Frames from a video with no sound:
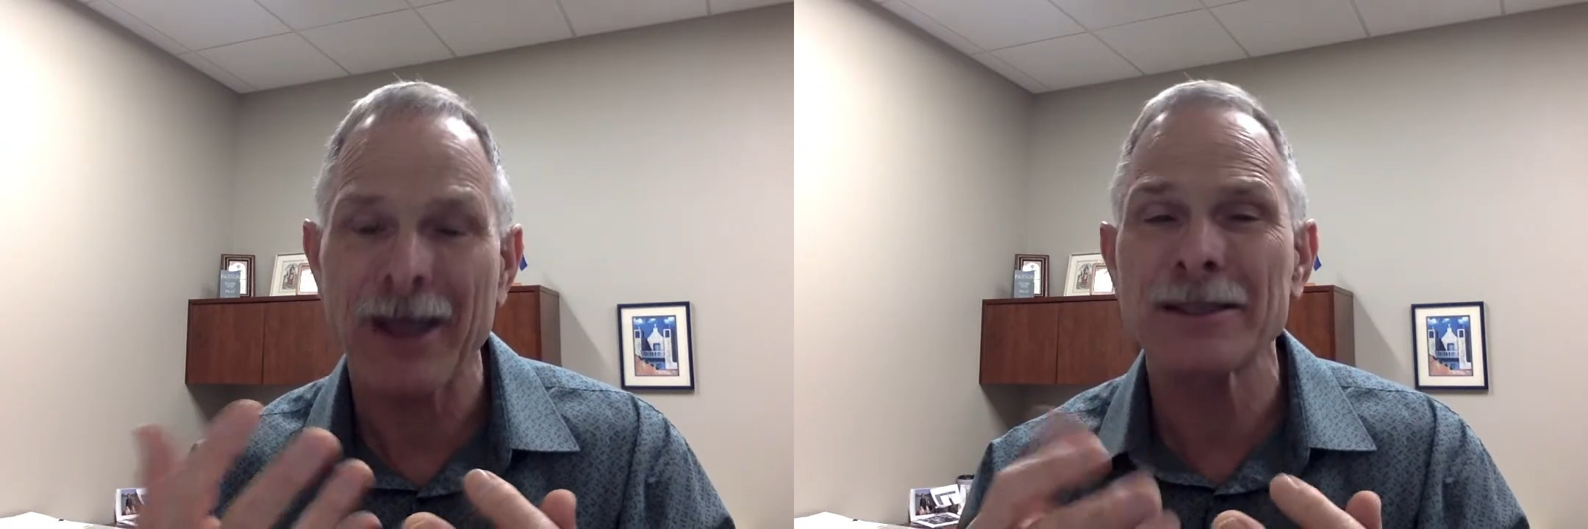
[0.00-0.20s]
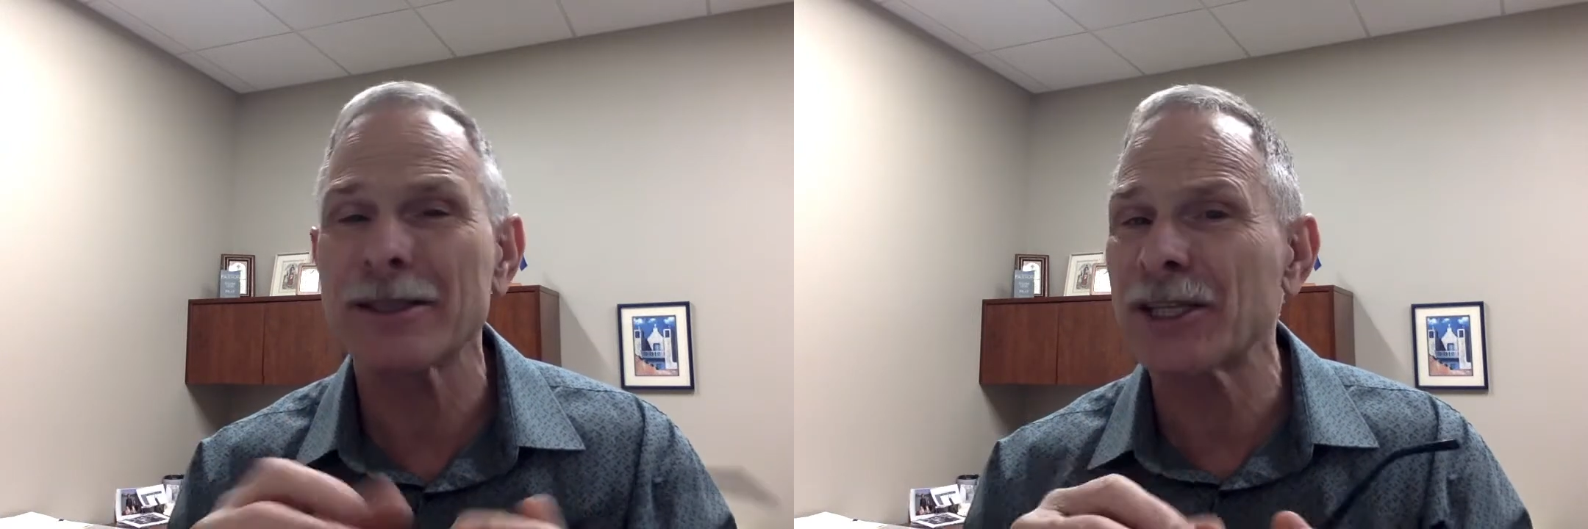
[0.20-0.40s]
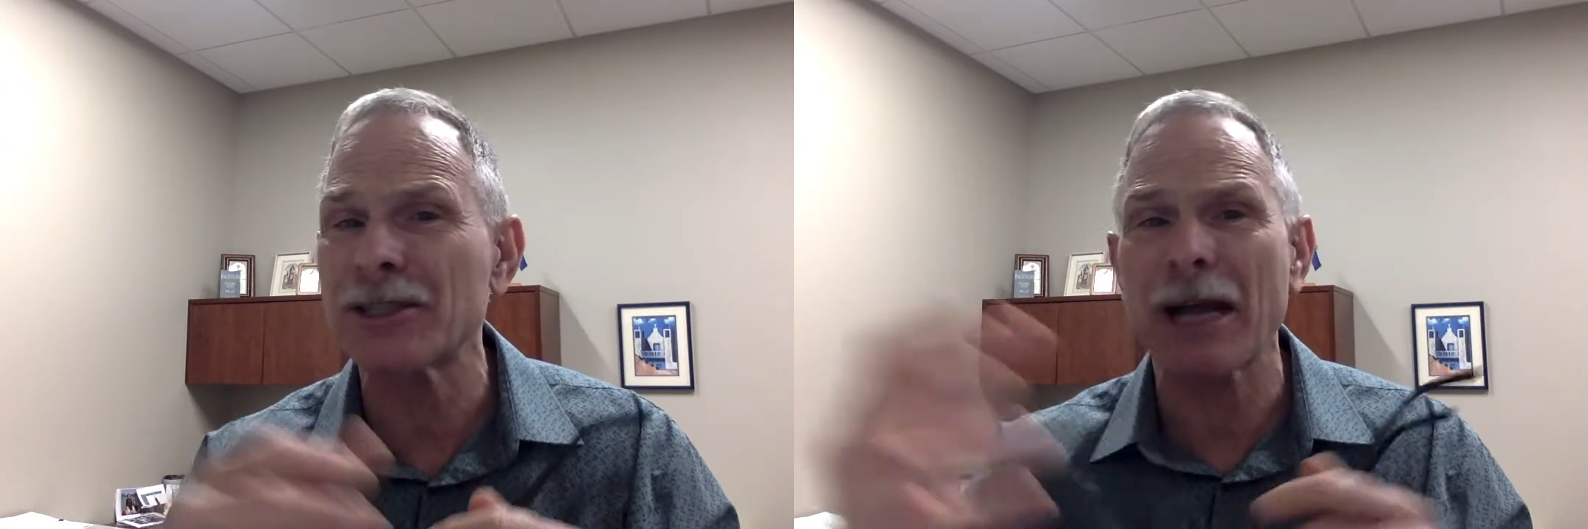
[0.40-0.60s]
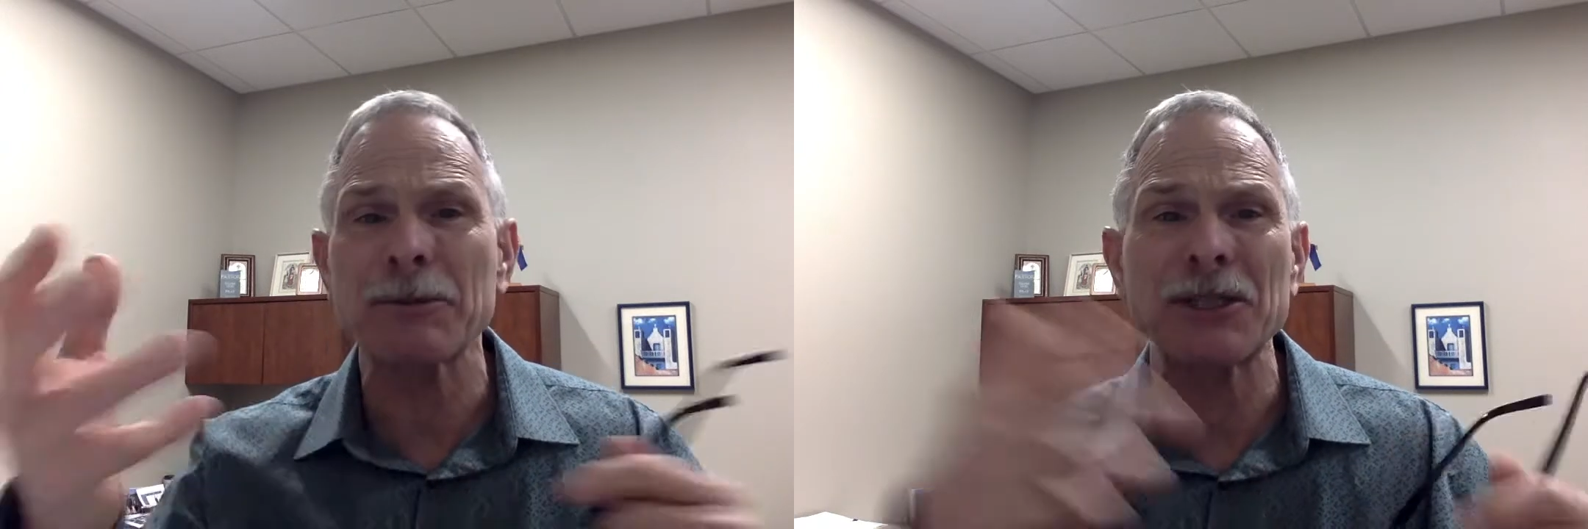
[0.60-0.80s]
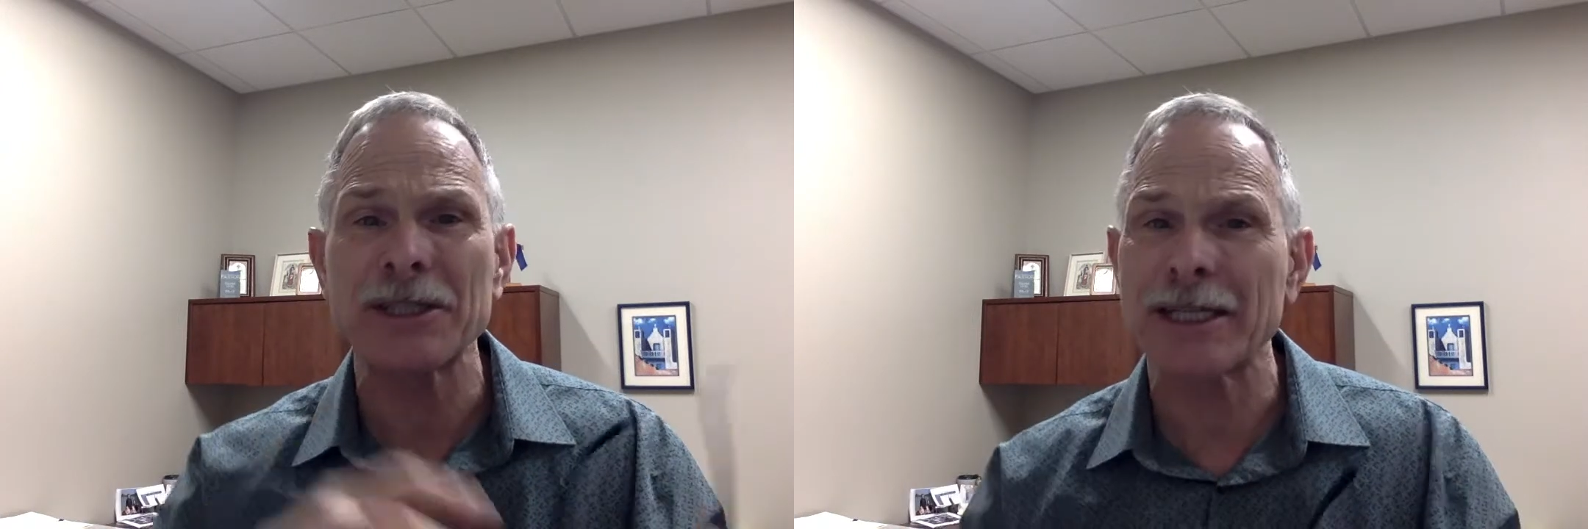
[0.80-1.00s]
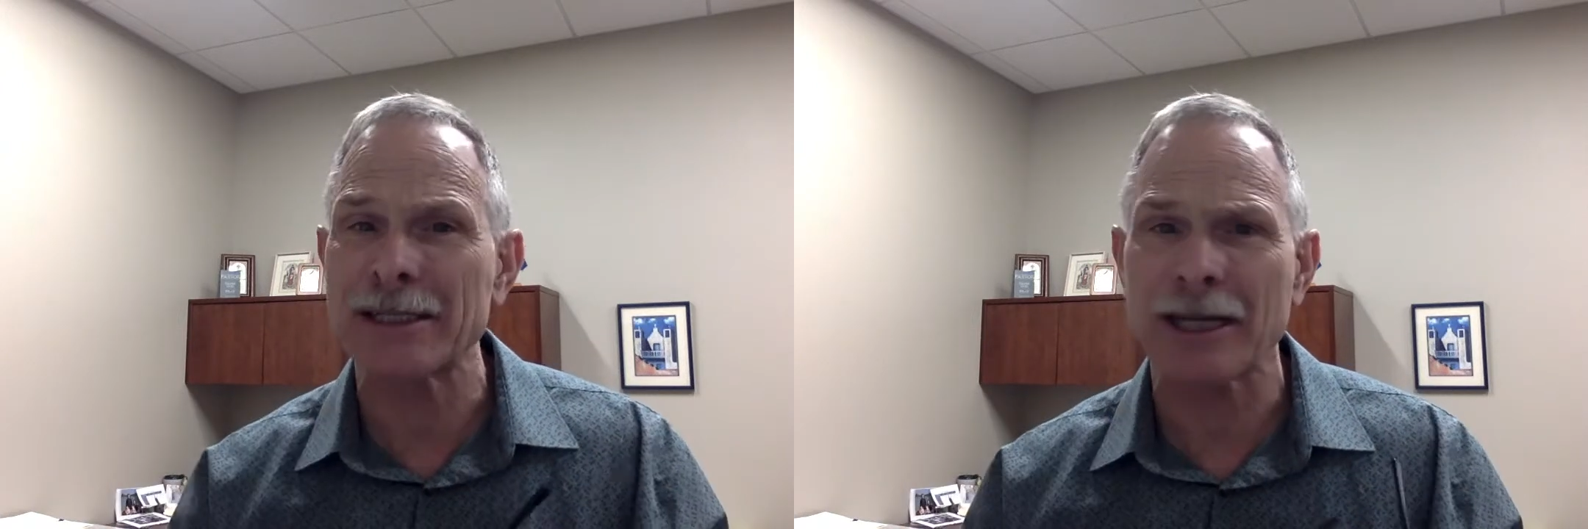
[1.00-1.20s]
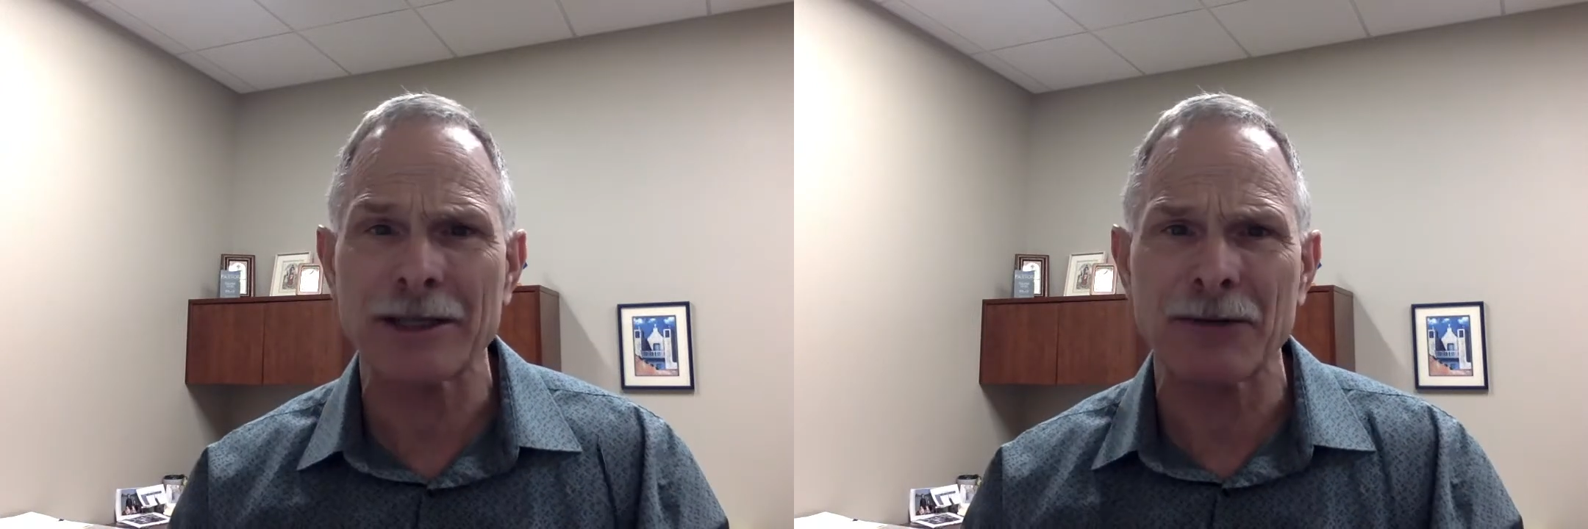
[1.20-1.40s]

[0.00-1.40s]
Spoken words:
And the disciples didn't get that;